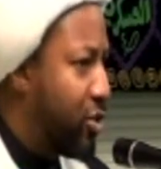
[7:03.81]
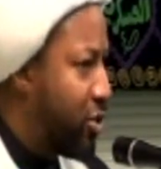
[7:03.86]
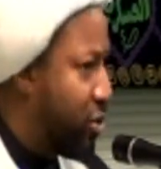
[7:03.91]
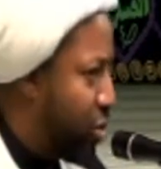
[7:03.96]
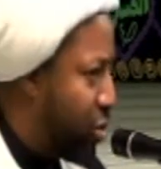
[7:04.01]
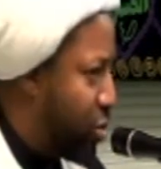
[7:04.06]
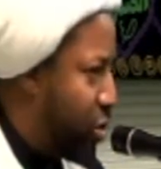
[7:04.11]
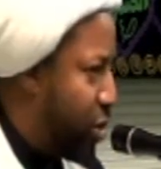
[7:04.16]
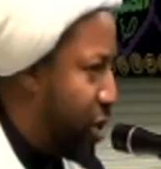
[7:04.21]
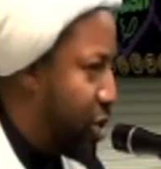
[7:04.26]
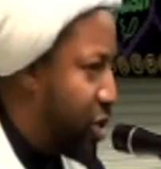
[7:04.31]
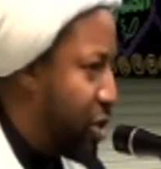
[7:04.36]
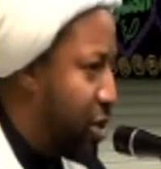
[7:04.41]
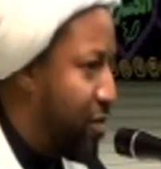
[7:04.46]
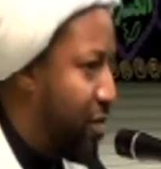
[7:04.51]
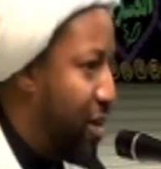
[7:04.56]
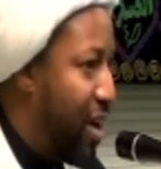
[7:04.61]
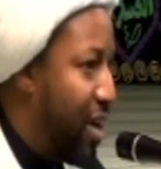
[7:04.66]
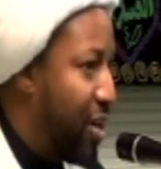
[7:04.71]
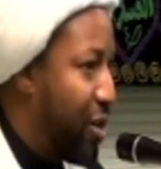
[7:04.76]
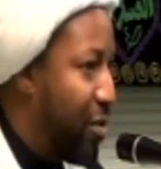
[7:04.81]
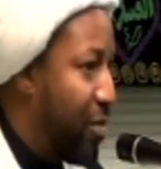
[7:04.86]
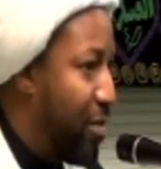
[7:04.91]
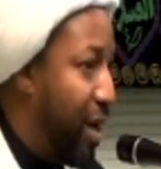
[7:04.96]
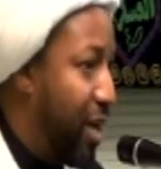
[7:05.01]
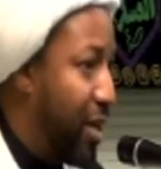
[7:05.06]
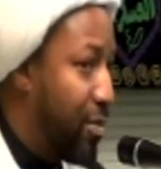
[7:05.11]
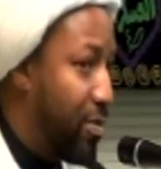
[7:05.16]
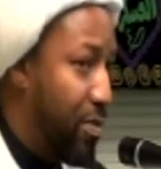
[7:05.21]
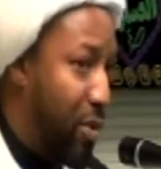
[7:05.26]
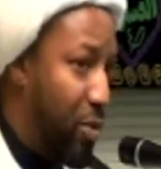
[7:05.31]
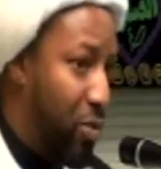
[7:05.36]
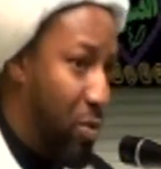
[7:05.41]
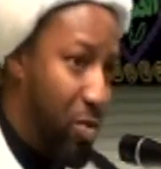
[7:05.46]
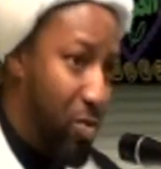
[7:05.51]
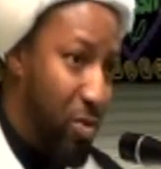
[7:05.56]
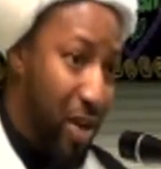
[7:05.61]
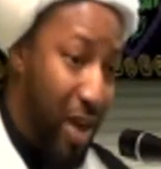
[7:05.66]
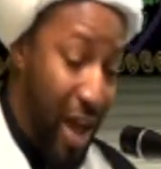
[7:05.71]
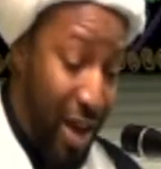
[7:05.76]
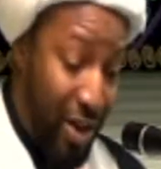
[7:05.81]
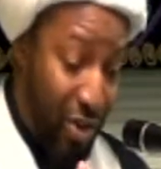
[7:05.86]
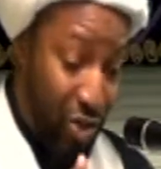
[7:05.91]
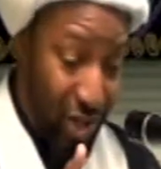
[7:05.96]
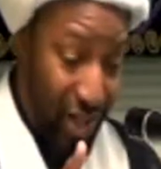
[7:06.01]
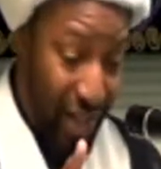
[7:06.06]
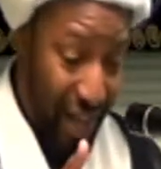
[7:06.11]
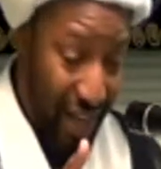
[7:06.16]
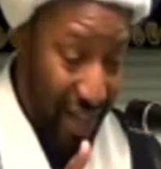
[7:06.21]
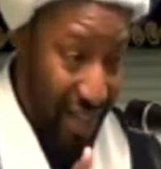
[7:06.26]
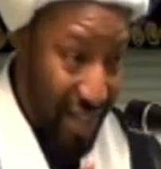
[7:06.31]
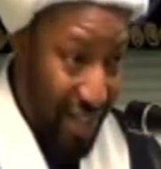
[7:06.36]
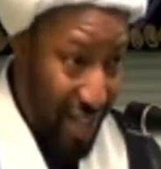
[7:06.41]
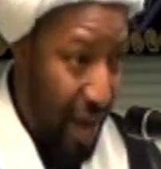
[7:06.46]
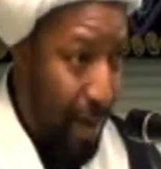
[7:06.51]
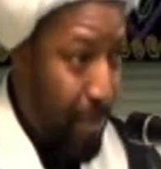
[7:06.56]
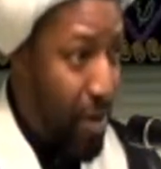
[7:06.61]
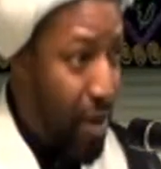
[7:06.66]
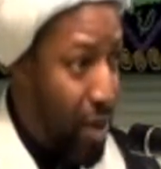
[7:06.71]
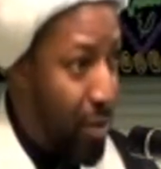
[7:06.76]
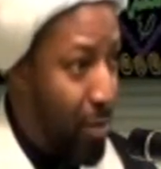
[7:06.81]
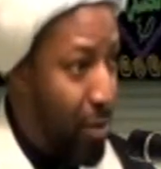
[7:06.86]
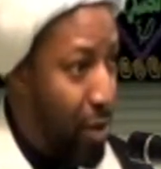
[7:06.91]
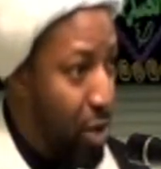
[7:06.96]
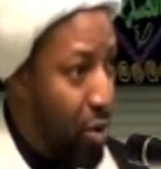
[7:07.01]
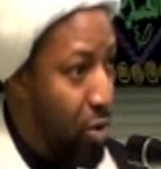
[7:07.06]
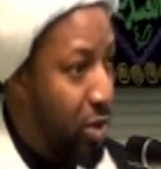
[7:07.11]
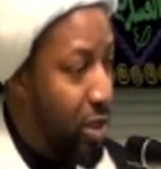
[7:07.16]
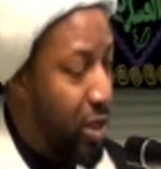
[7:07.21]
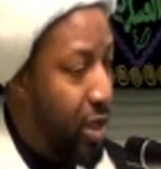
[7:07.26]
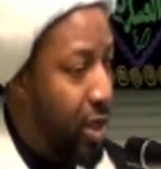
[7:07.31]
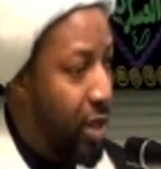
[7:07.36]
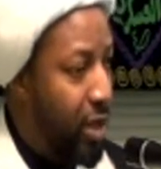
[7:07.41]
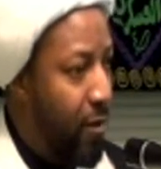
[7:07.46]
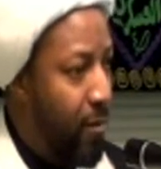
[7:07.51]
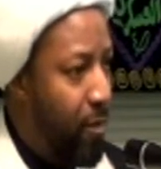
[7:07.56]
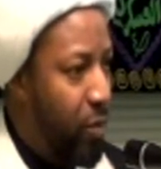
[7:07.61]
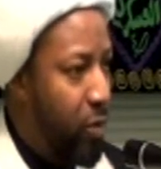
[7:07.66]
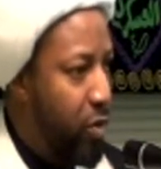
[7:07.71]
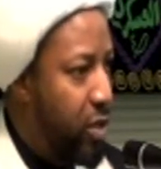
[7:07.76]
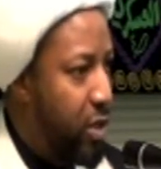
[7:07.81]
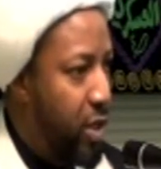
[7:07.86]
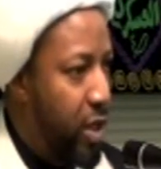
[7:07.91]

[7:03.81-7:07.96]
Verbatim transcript: This is a tradition of Ahl Bayt. But when we actually examine them closely,